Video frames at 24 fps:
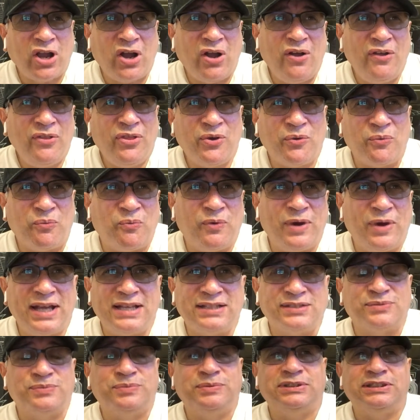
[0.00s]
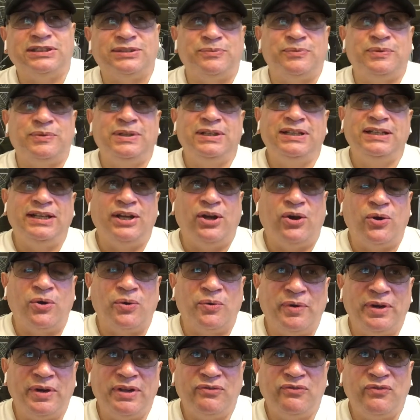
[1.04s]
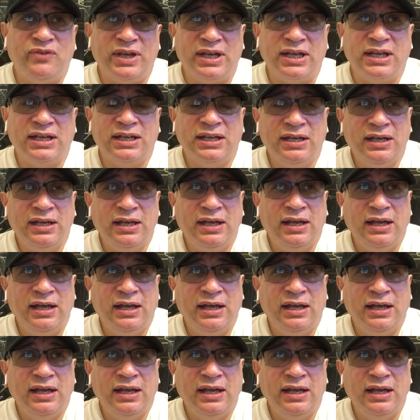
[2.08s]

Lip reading: All the rest was really horrific.